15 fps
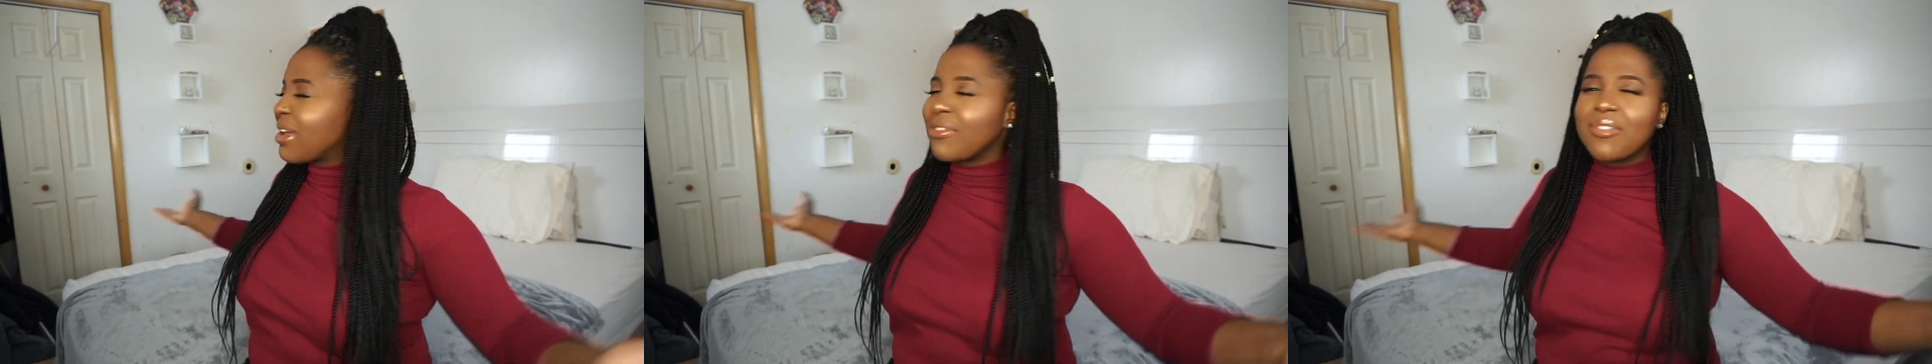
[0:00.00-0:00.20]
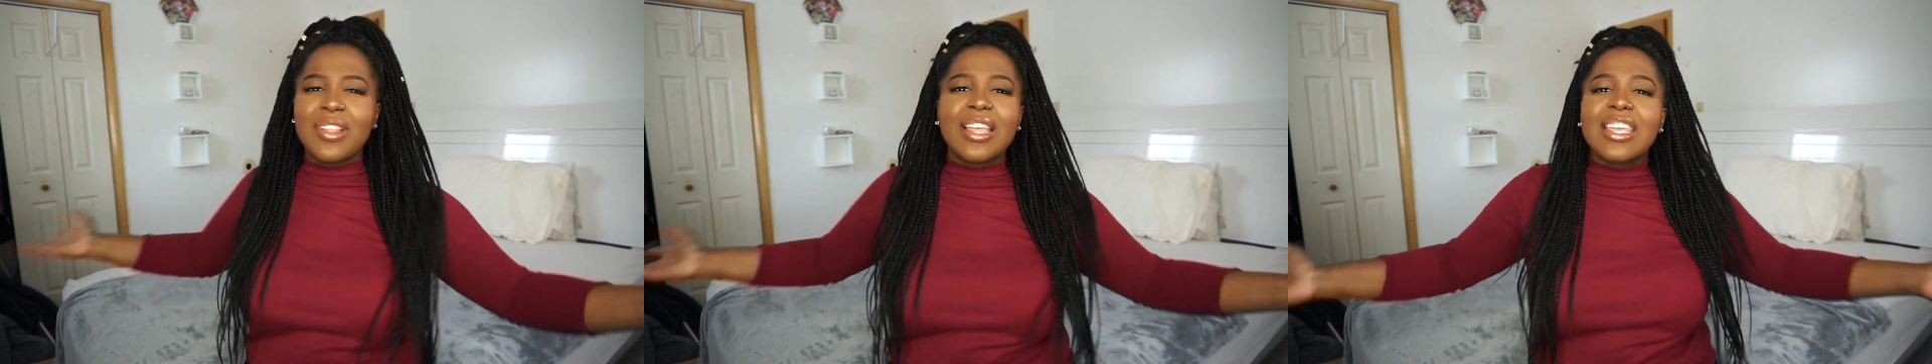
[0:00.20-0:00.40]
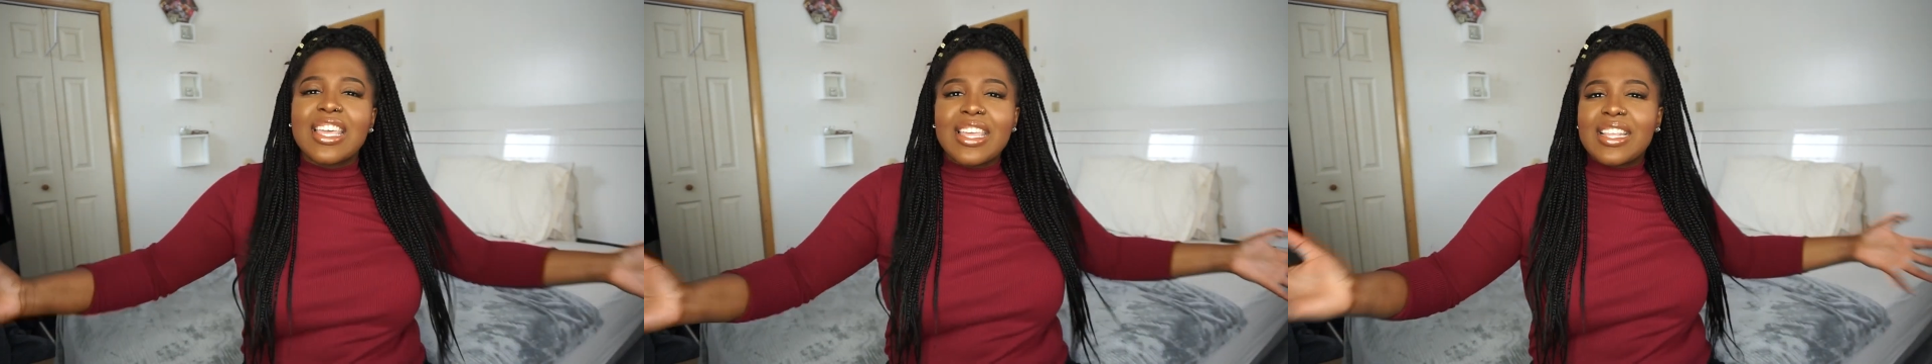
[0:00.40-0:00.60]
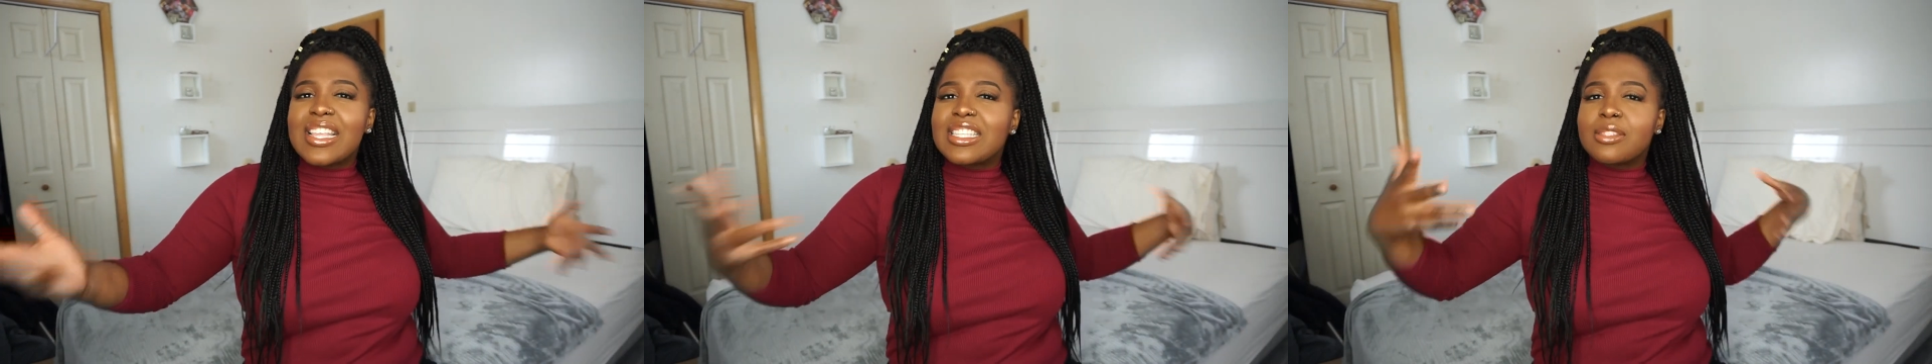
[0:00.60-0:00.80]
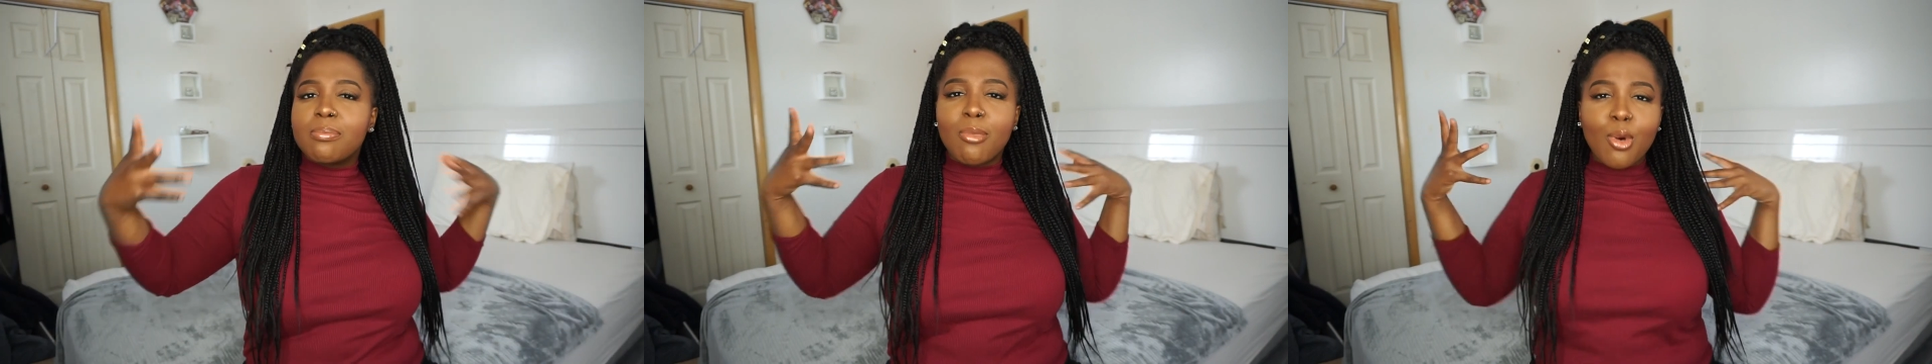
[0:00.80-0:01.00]
I feel like
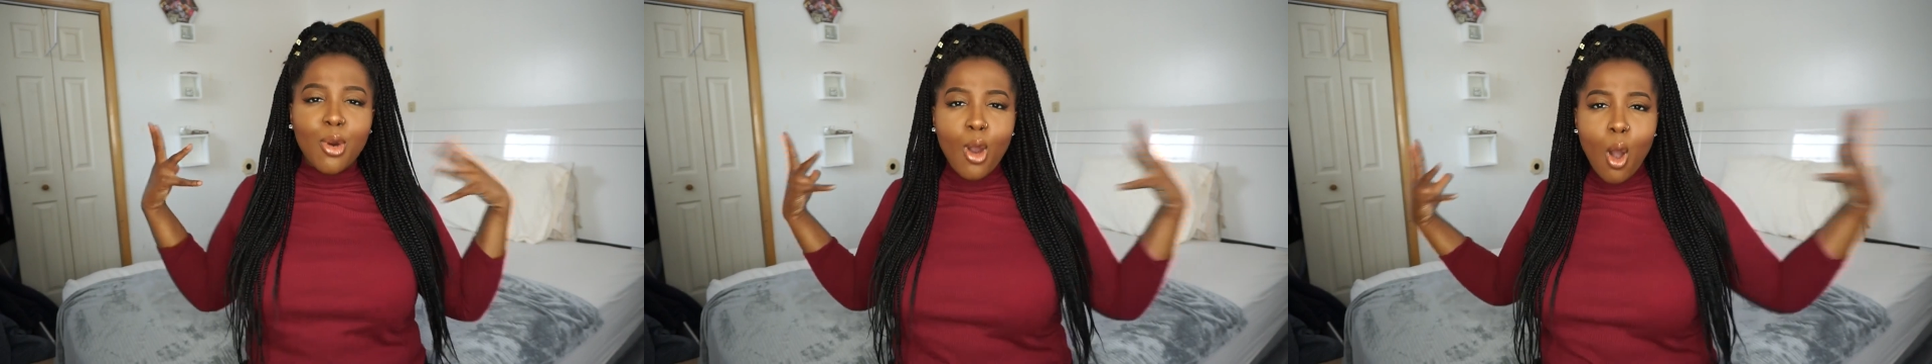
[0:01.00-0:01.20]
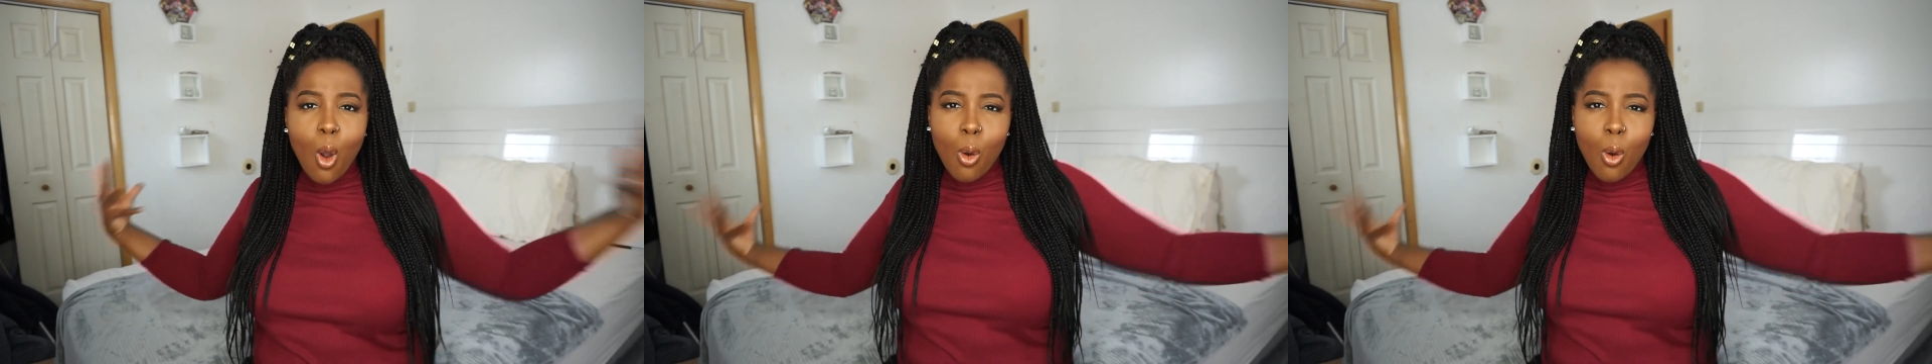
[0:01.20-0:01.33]
it's more